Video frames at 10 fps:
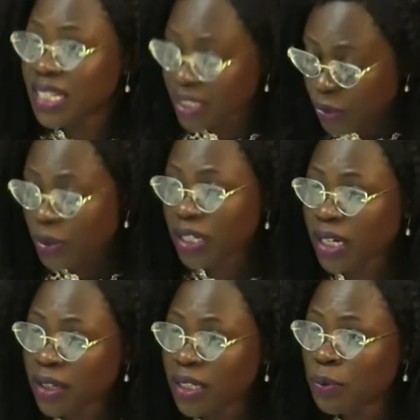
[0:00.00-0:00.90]
is
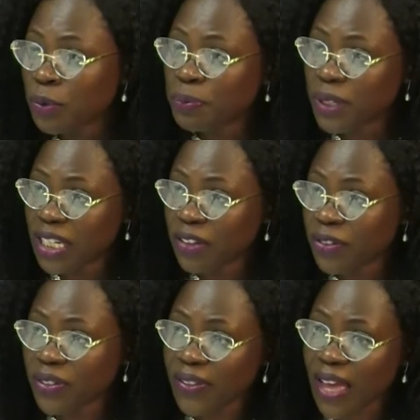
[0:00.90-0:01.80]
critical, and we believe
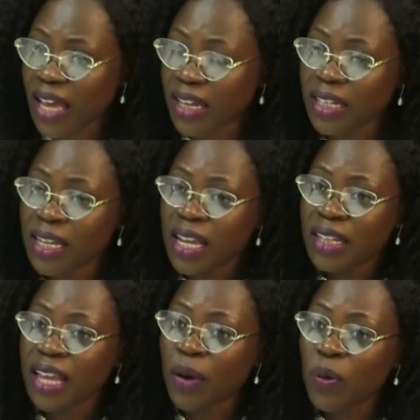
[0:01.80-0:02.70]
in that.
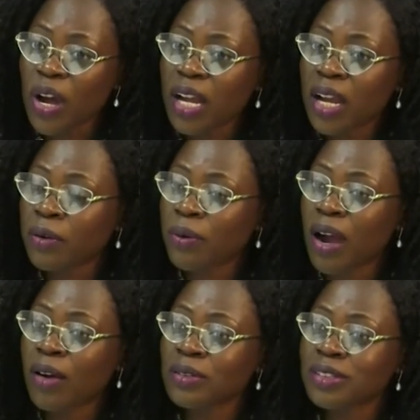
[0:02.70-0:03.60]
are work
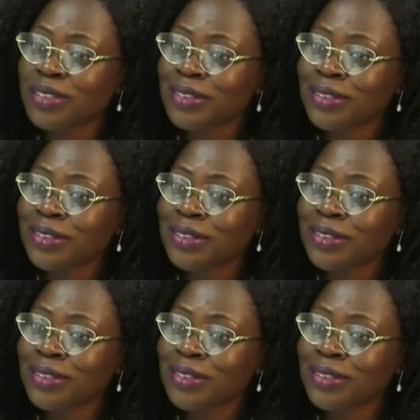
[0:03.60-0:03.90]
around,